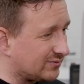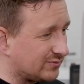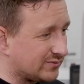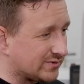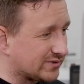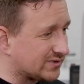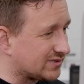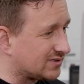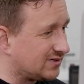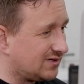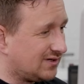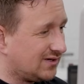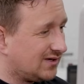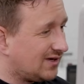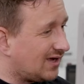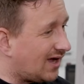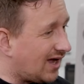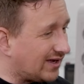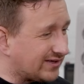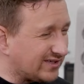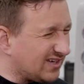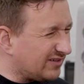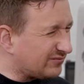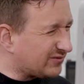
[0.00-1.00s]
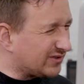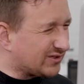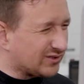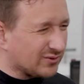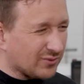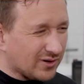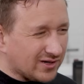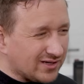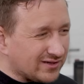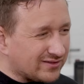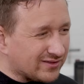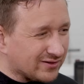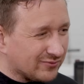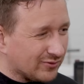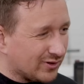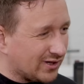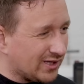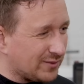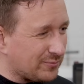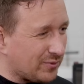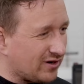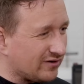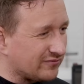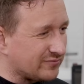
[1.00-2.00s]
It was, I didn't have to do anything
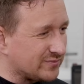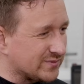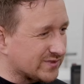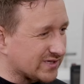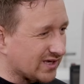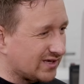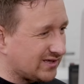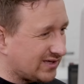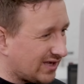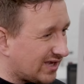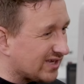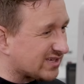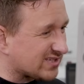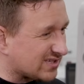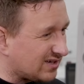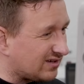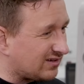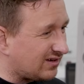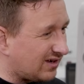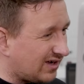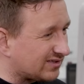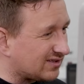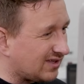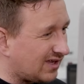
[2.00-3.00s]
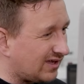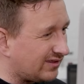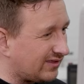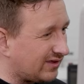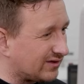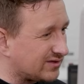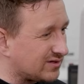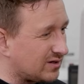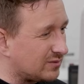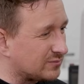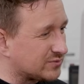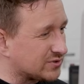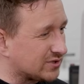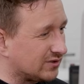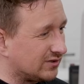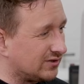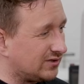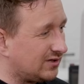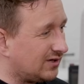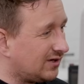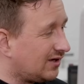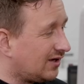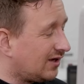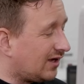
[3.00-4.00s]
really, apart from say, yes, I'd like that option.